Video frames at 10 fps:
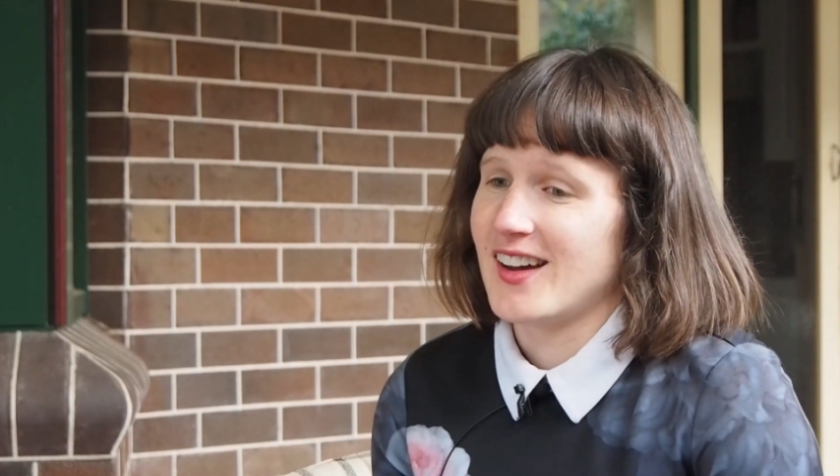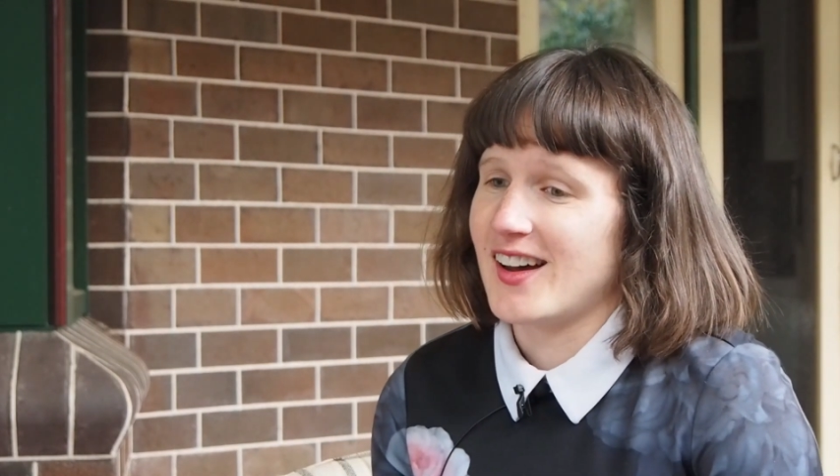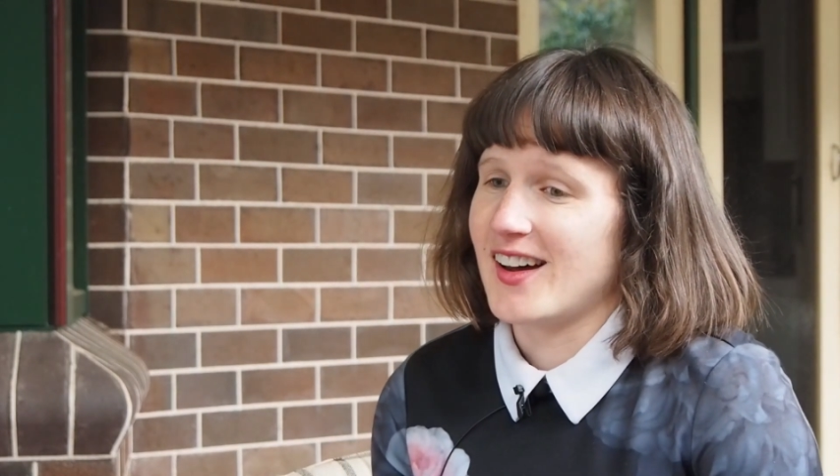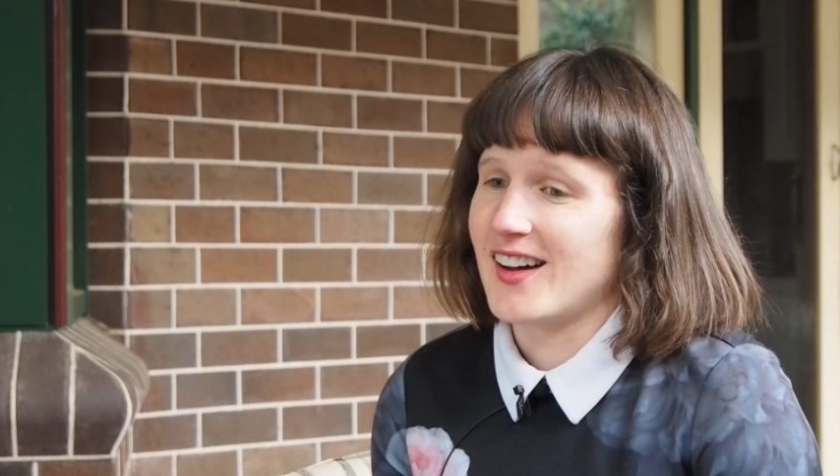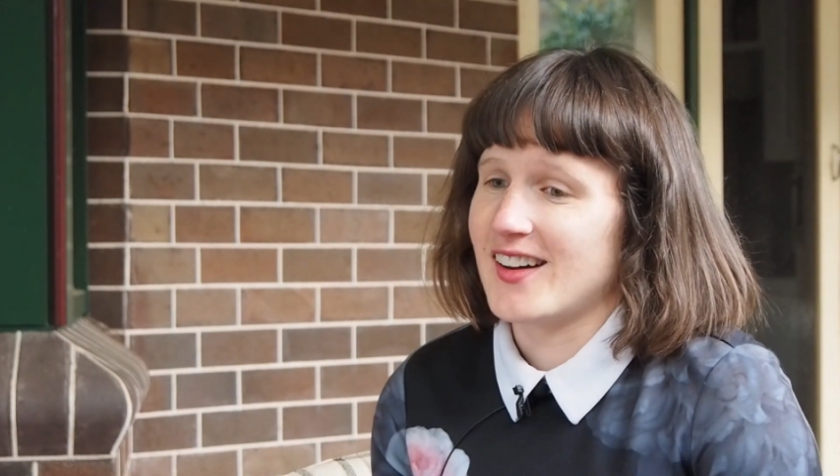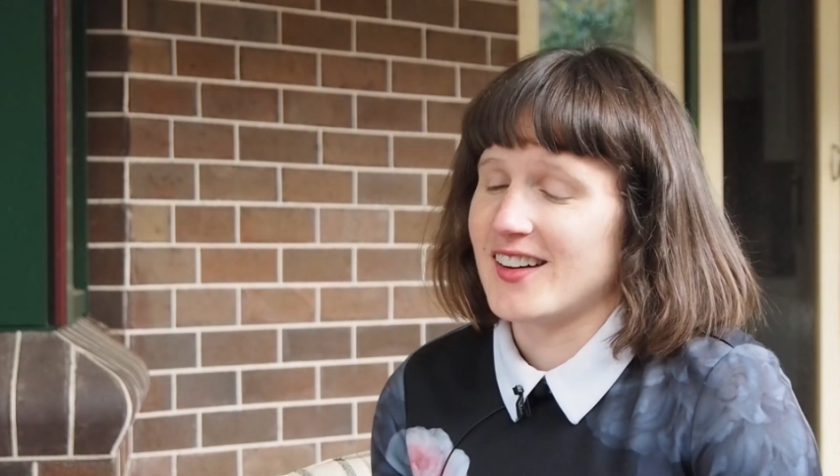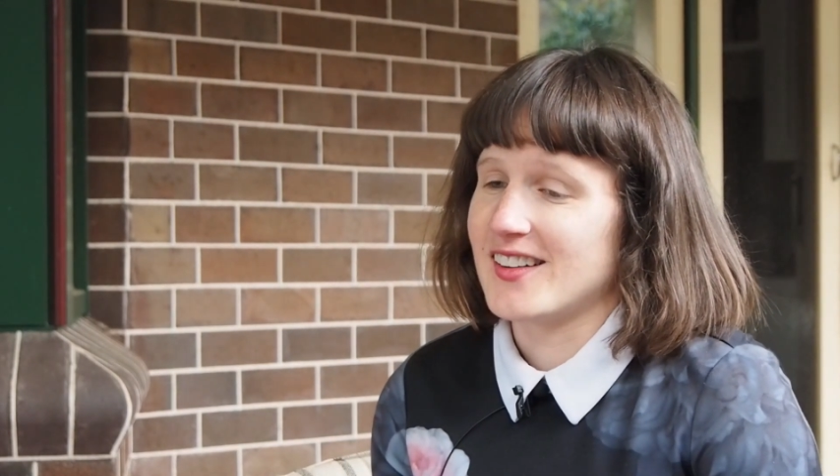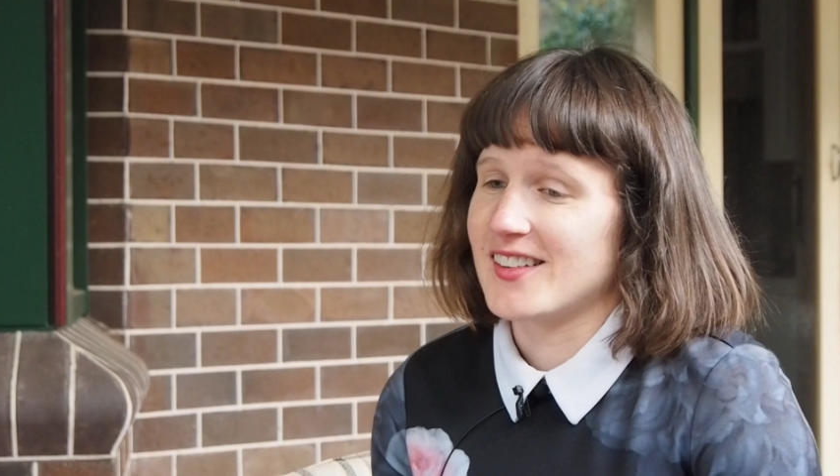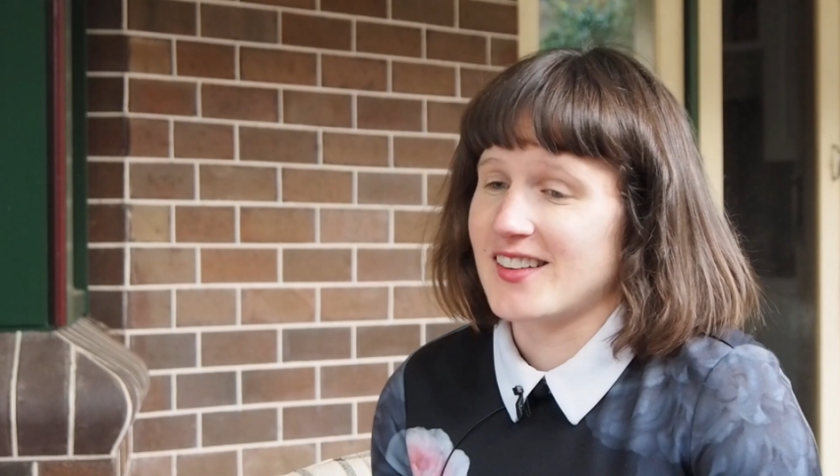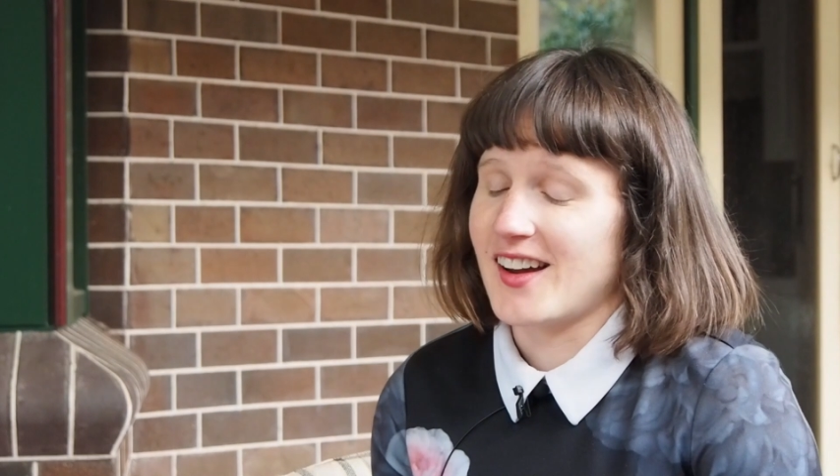
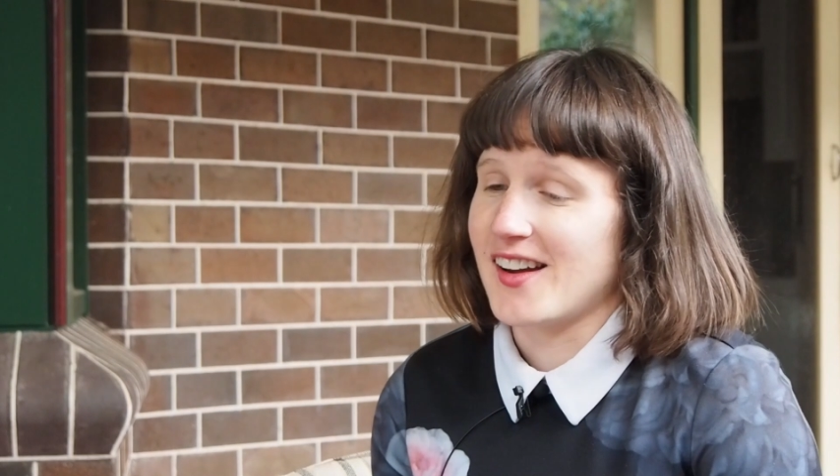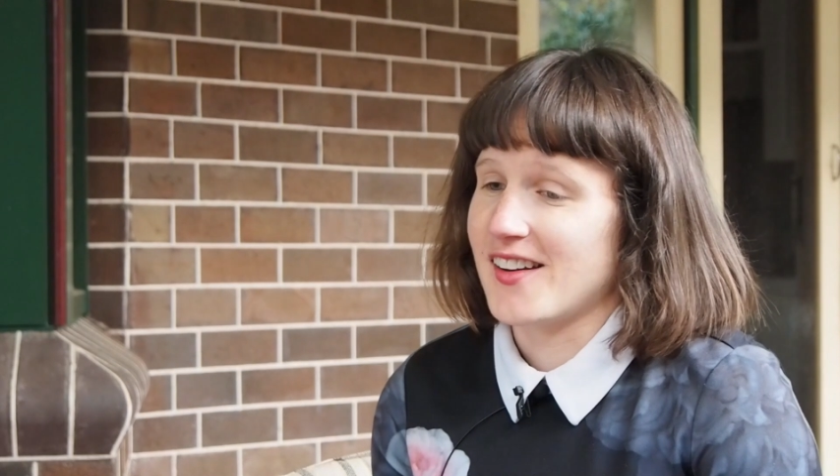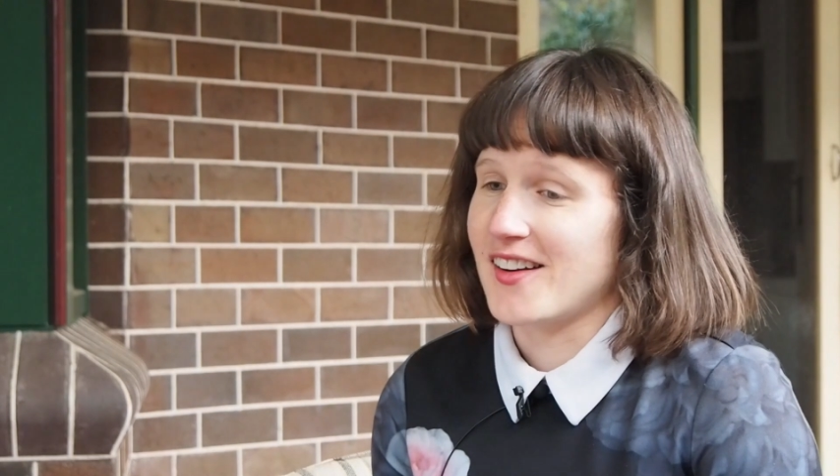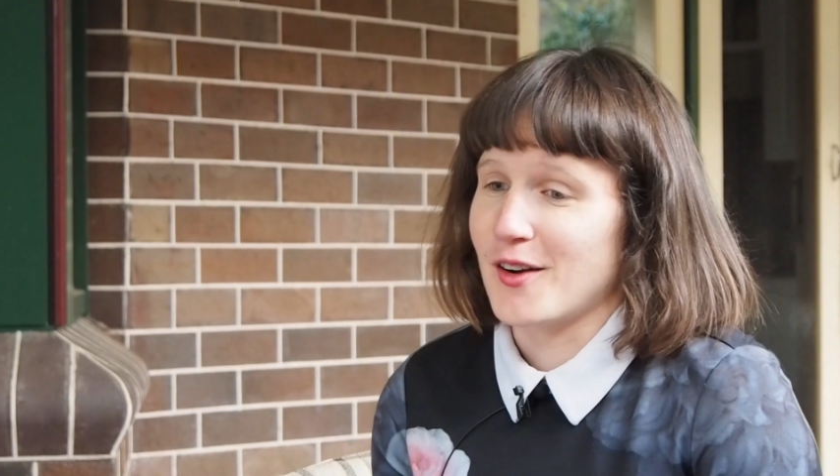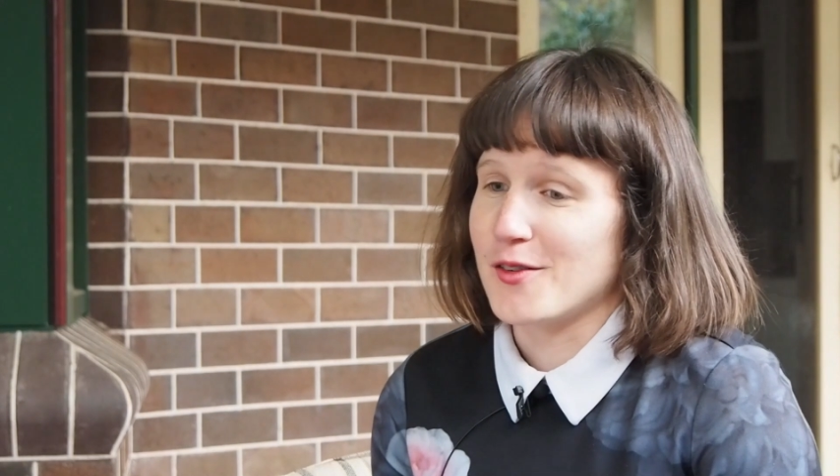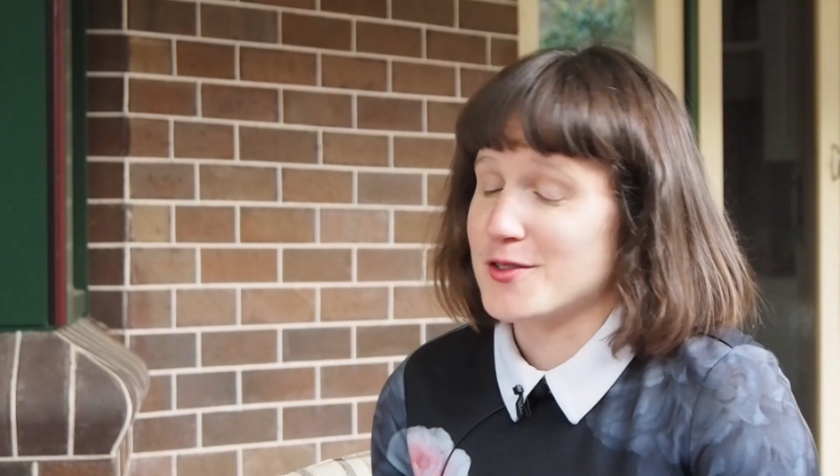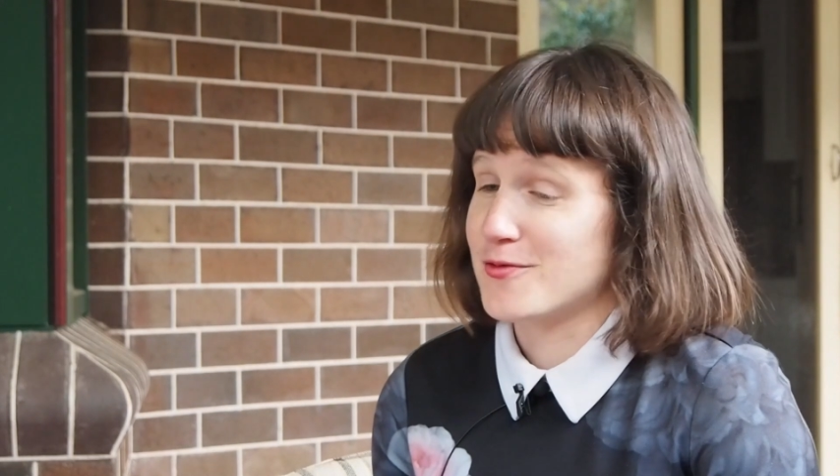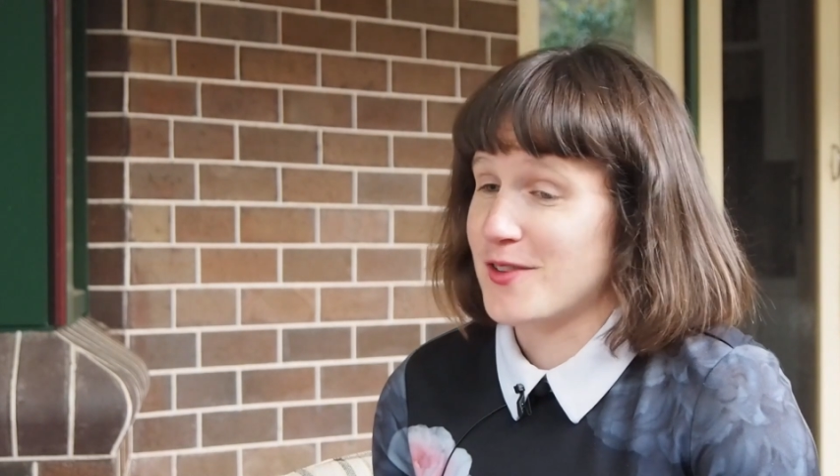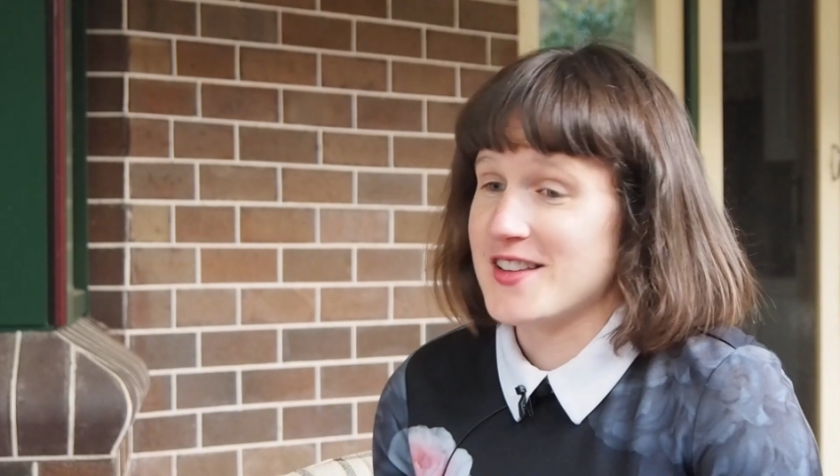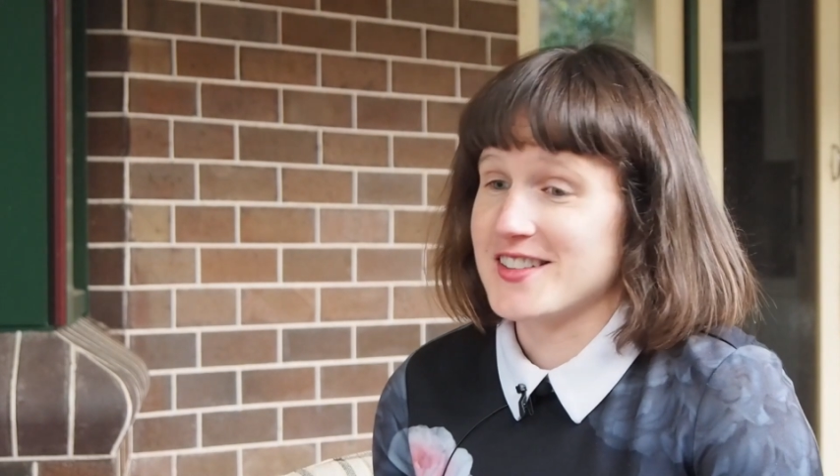it was
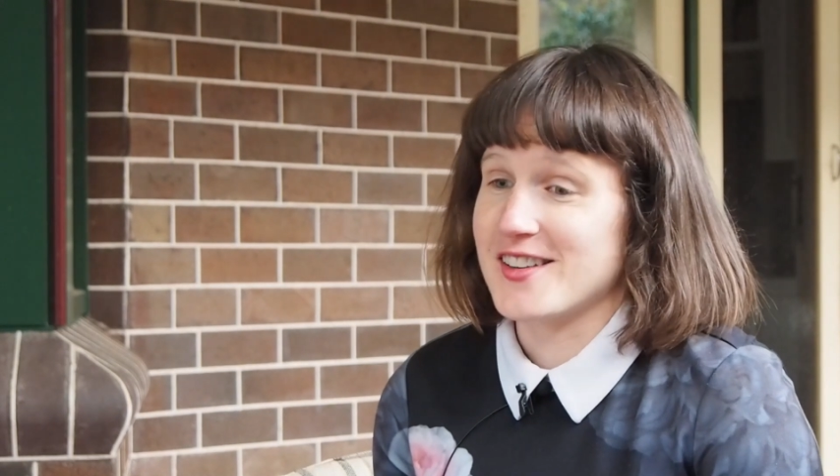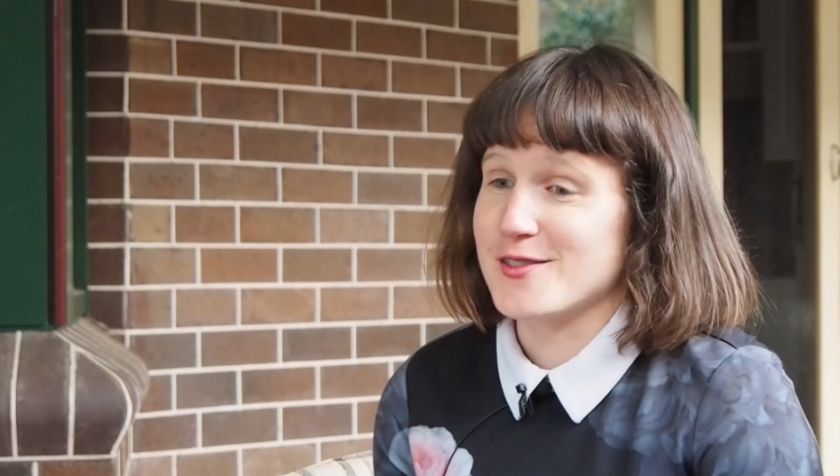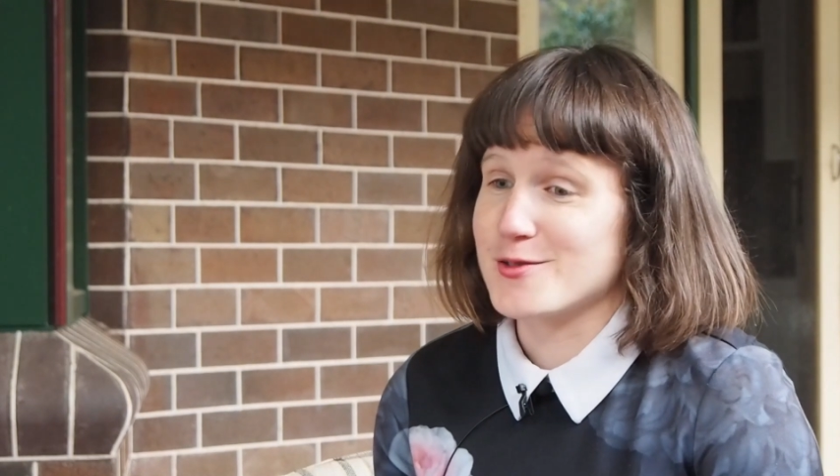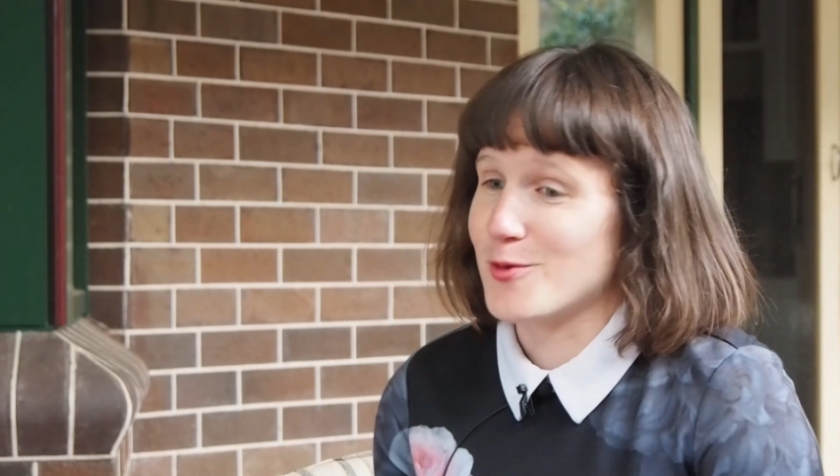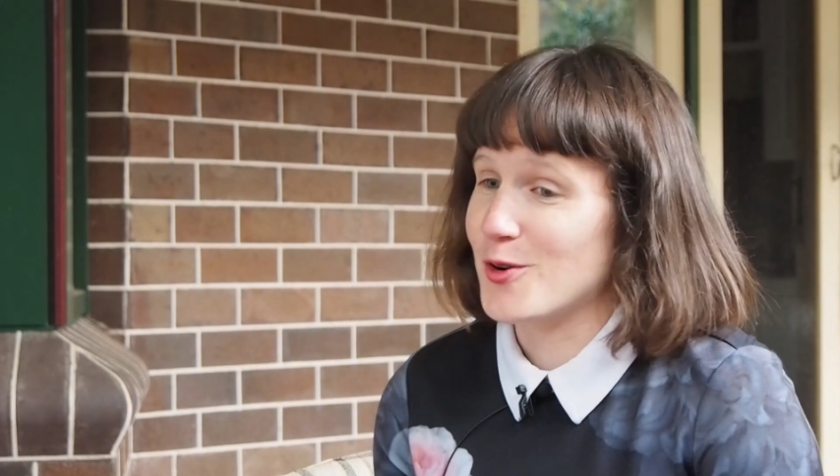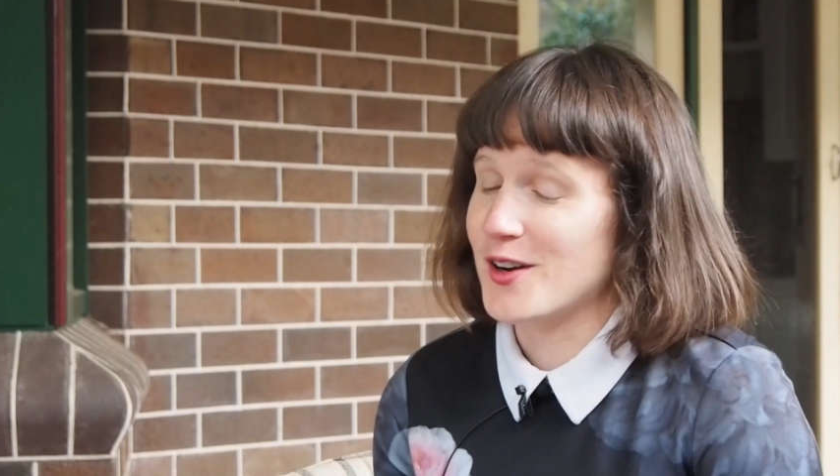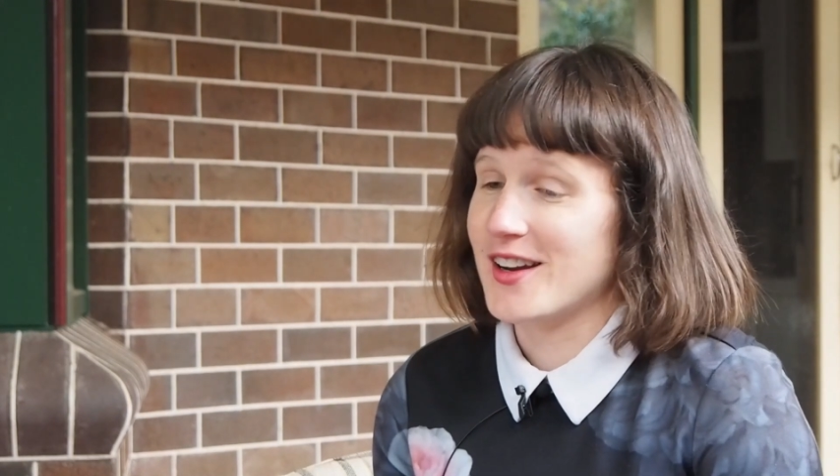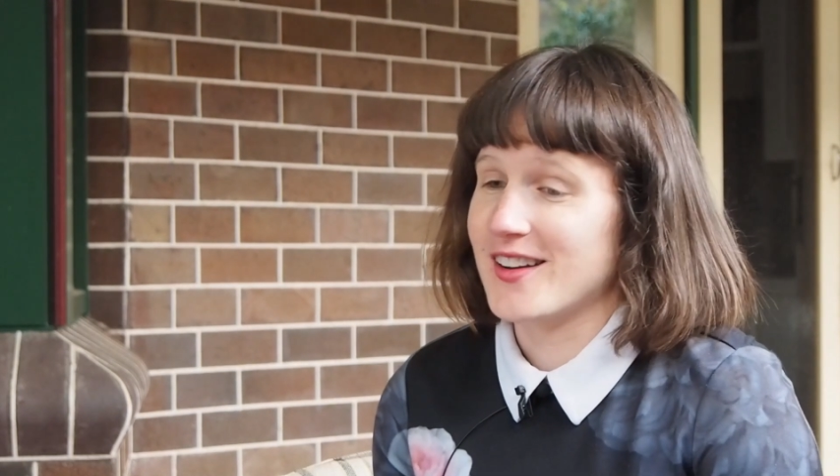freezing, I was walking,